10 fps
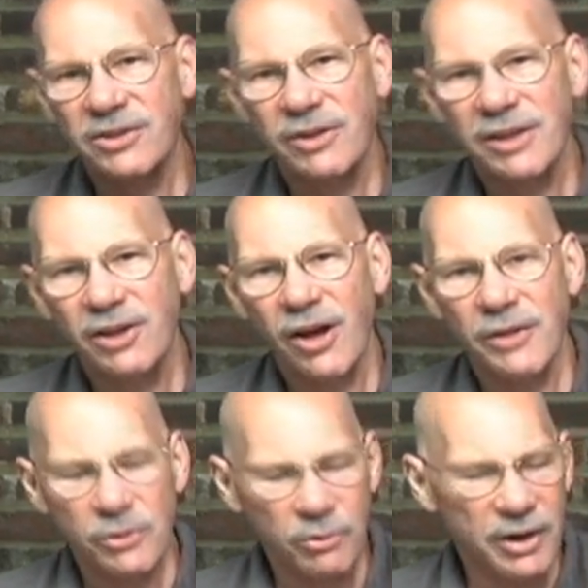who get caught
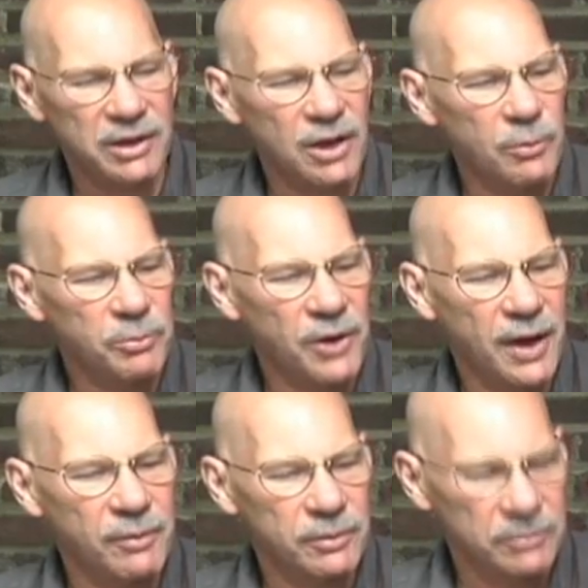in the rain, no
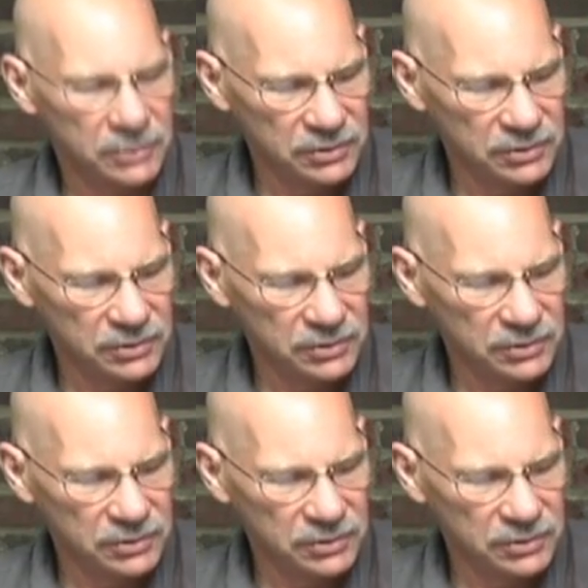problem.